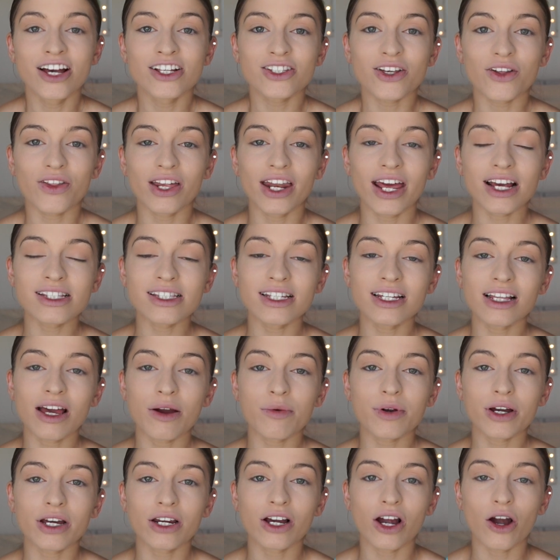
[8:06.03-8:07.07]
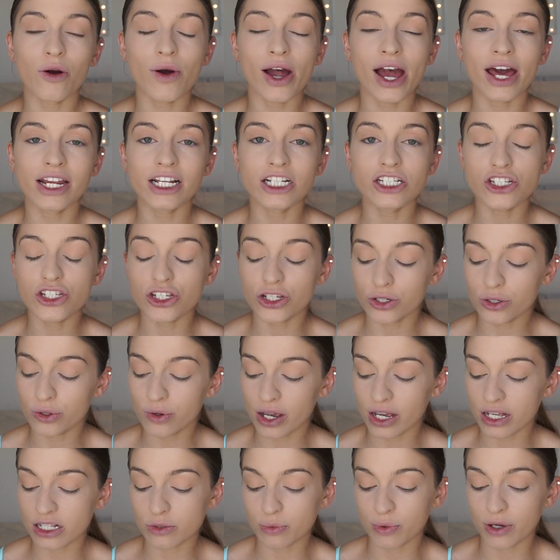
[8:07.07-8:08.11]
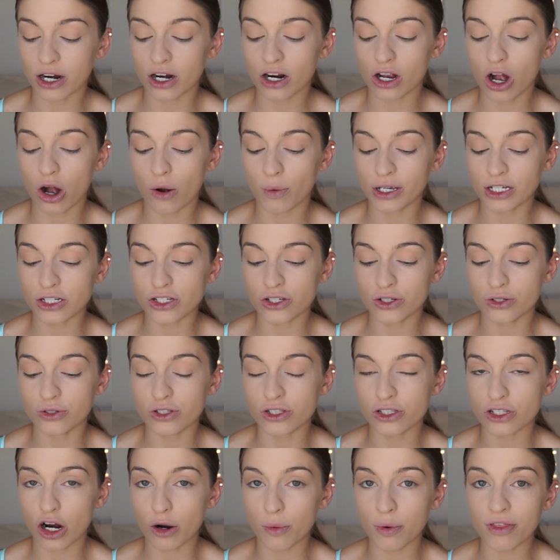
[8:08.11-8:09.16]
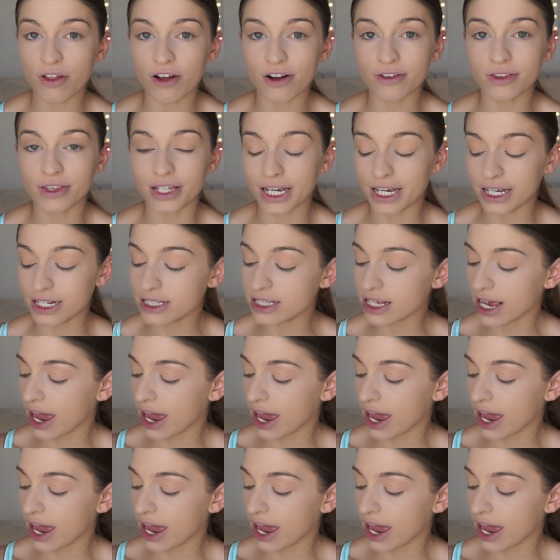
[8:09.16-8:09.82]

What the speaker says: So the next thing that we're going to go ahead and do is we are going to start with our lids,